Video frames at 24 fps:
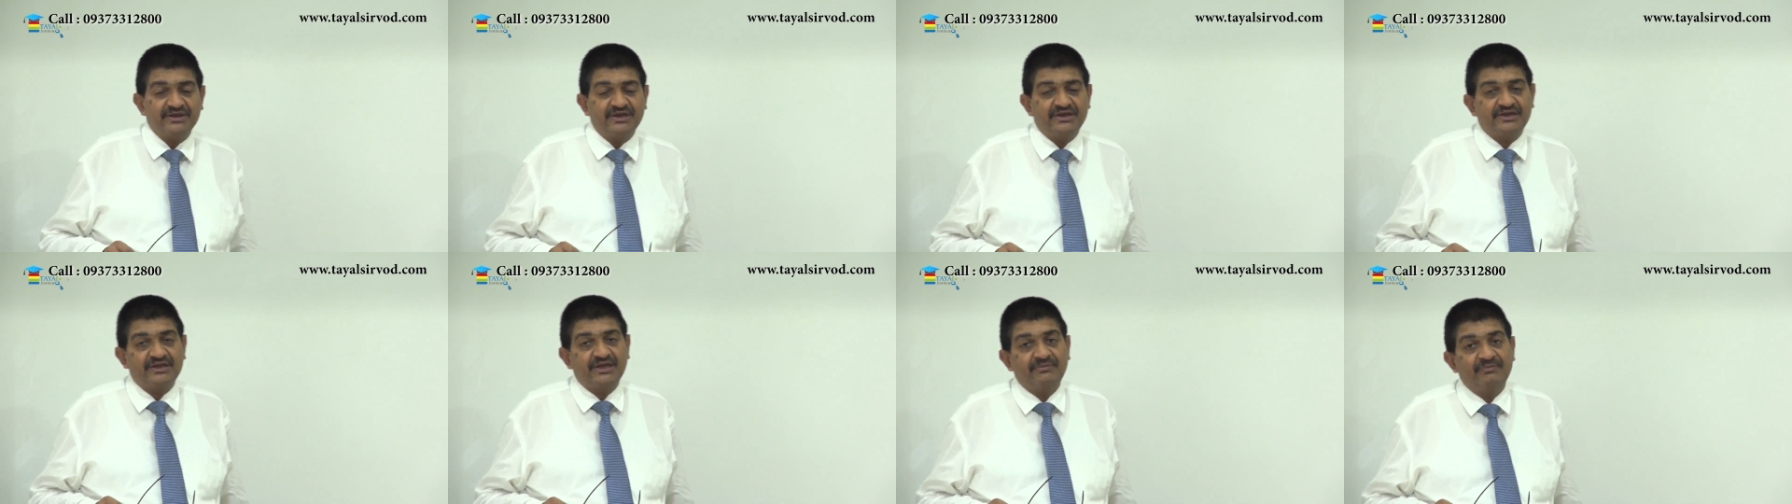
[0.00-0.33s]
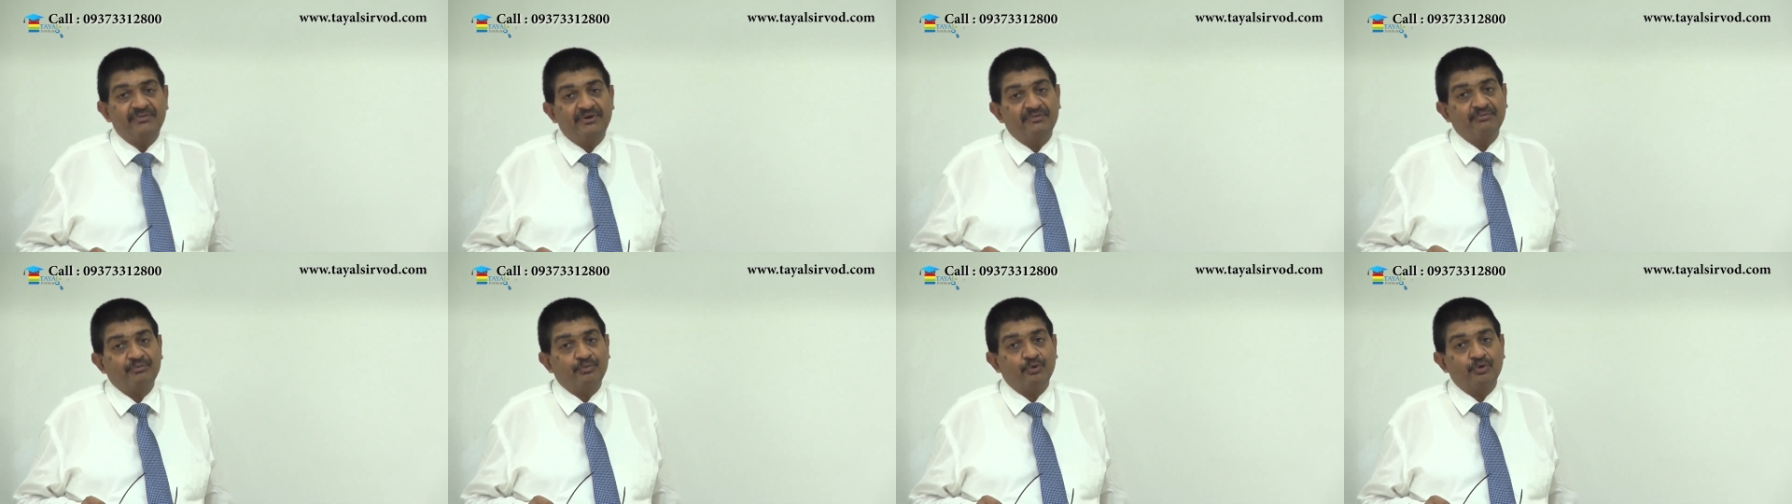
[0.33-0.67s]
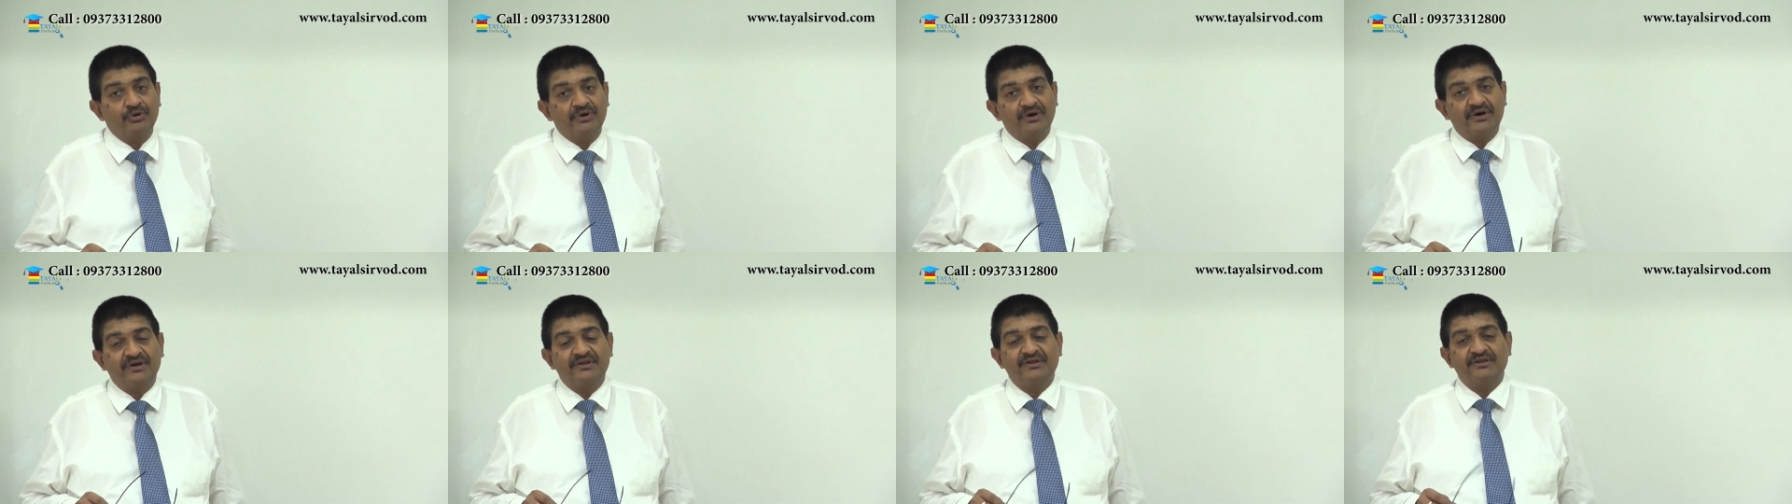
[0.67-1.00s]
it can be
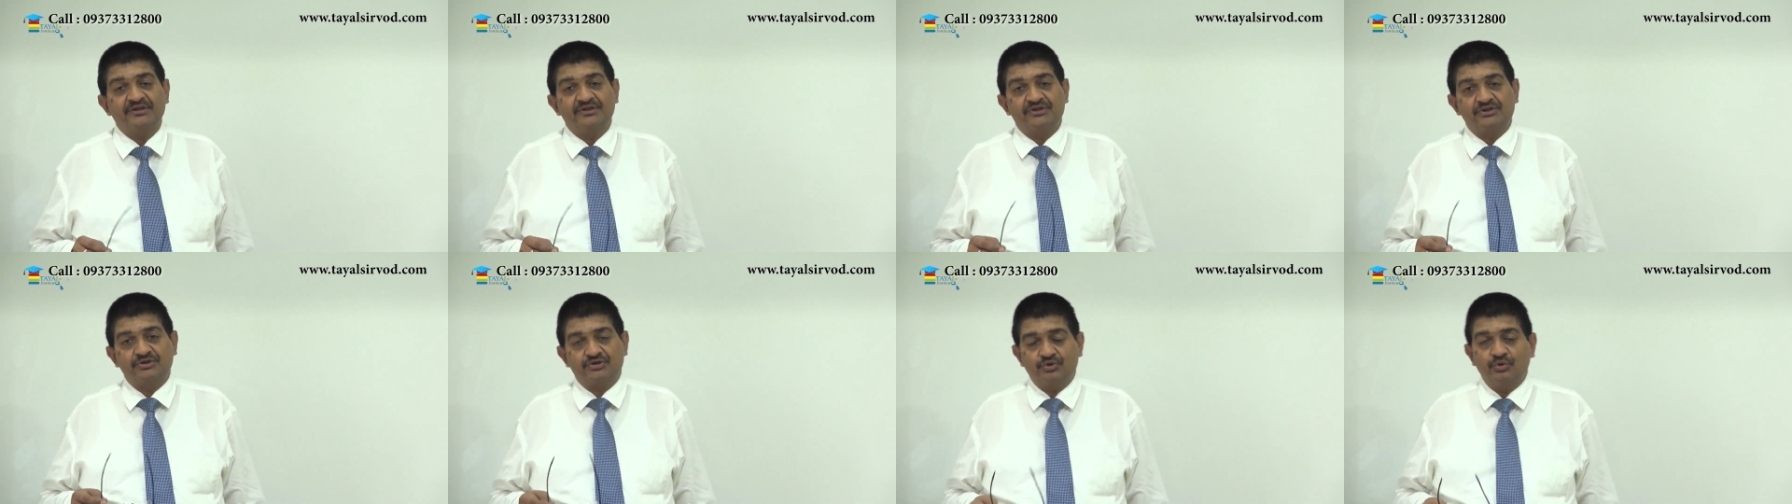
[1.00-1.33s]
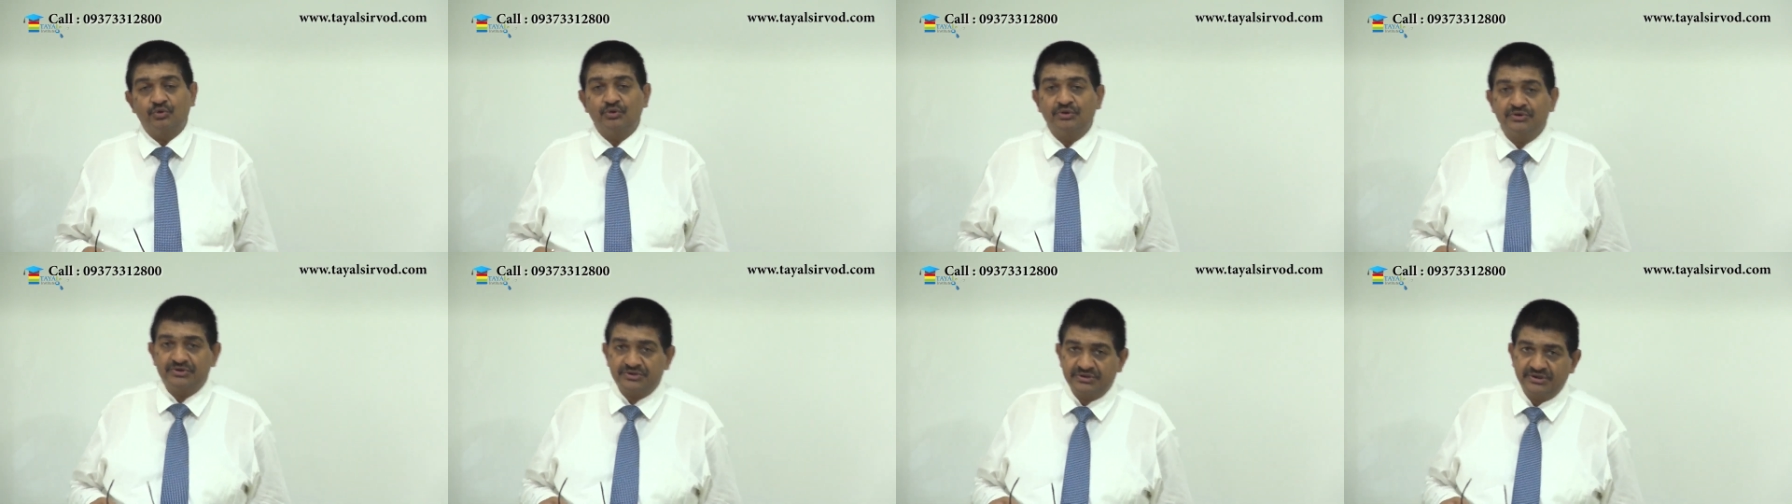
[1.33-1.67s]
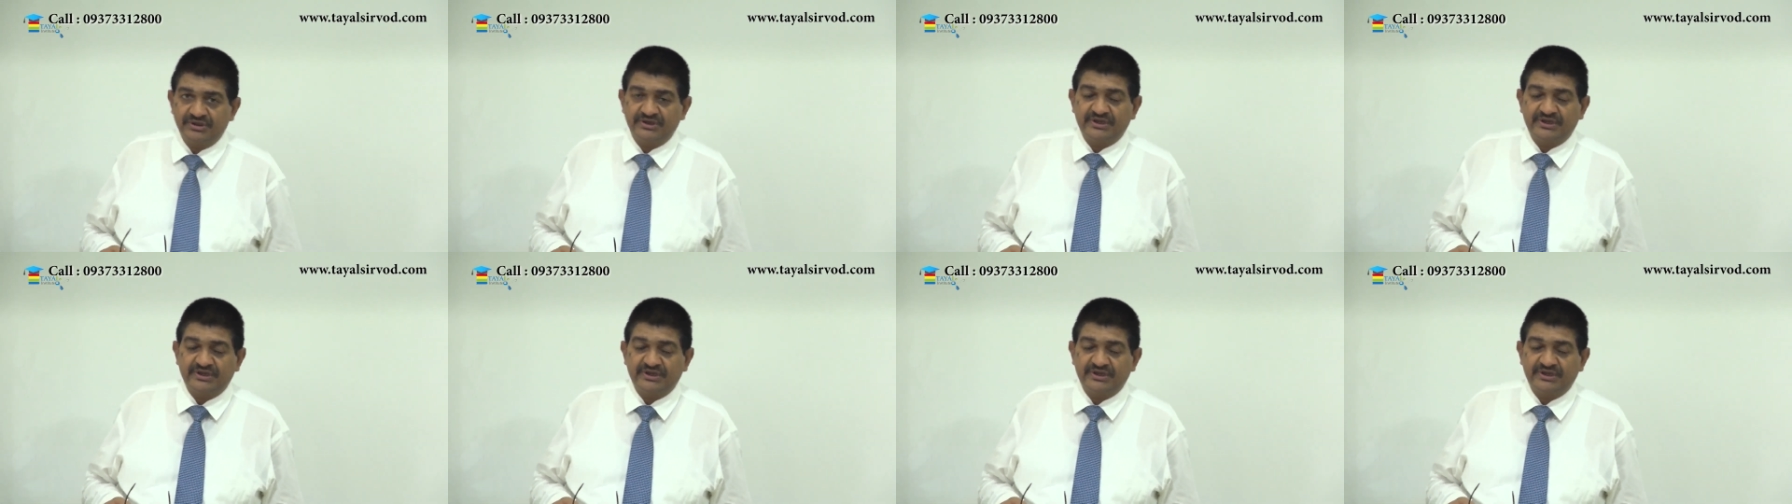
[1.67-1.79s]
imported as a stores,